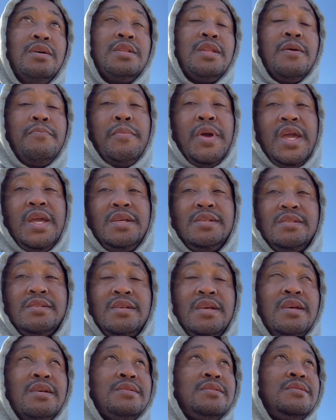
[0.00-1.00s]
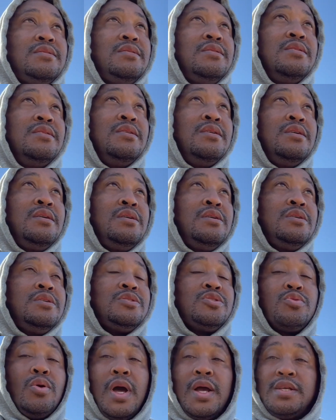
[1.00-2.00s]
that made sense
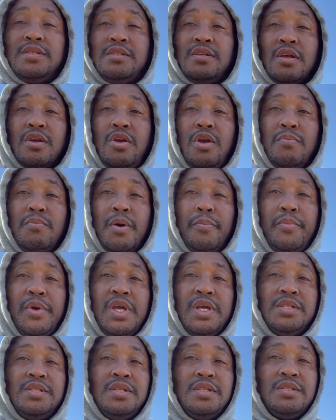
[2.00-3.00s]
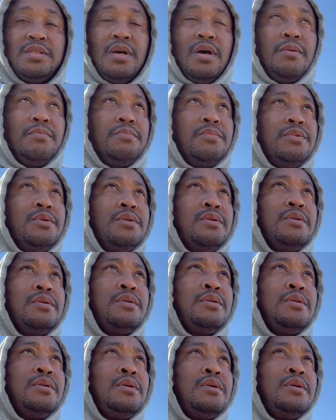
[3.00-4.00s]
so I could secure my business up.
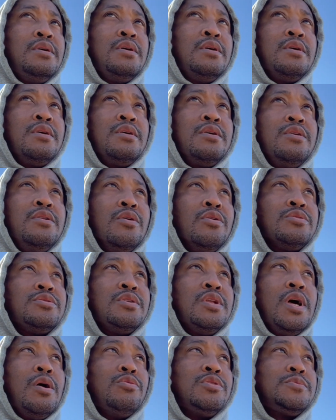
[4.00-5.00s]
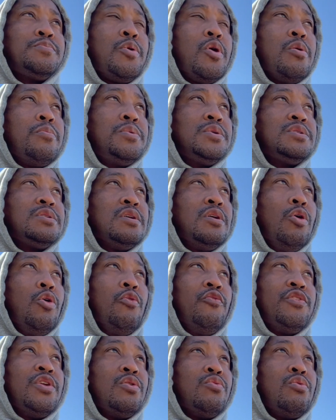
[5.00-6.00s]
You know, so that was purpose of
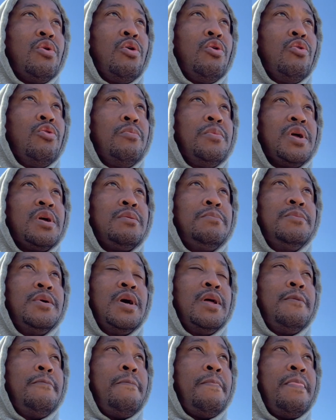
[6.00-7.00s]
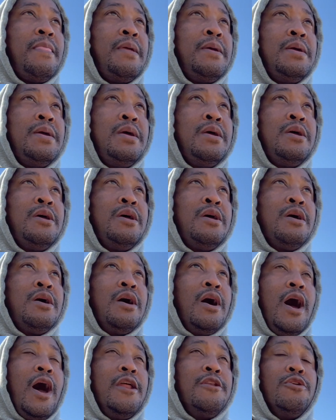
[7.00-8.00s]
over the road, but
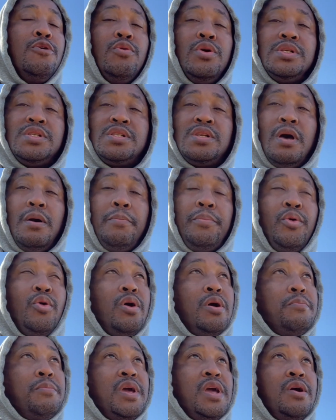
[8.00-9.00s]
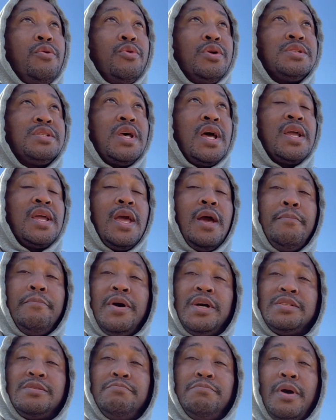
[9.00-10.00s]
I knew at some point, man, once I got
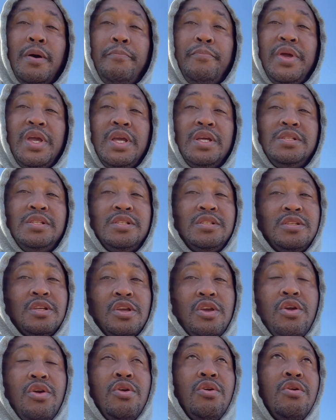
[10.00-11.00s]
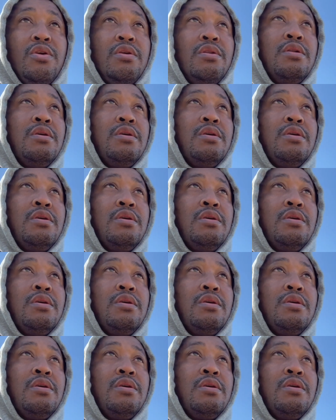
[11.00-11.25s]
my business secured,